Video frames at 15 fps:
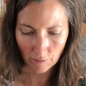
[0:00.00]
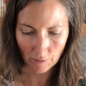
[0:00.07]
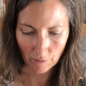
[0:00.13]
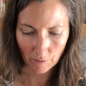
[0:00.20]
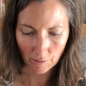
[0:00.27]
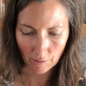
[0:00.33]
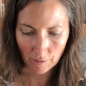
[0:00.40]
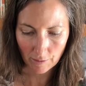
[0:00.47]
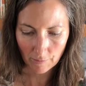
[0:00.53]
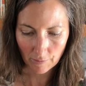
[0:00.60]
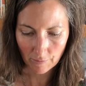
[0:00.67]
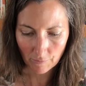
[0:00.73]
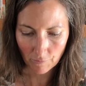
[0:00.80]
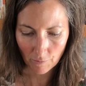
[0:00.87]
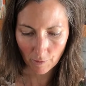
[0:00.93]
little
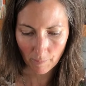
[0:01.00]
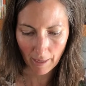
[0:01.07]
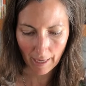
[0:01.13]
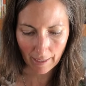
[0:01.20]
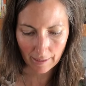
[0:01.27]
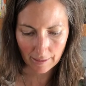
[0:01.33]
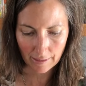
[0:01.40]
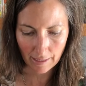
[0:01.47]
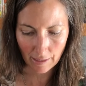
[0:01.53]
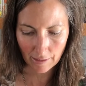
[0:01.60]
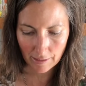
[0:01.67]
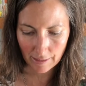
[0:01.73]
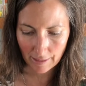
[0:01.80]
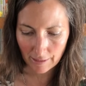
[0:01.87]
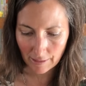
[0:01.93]
4-pack
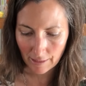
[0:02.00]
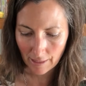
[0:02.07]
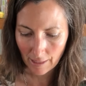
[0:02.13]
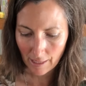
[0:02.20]
cells in,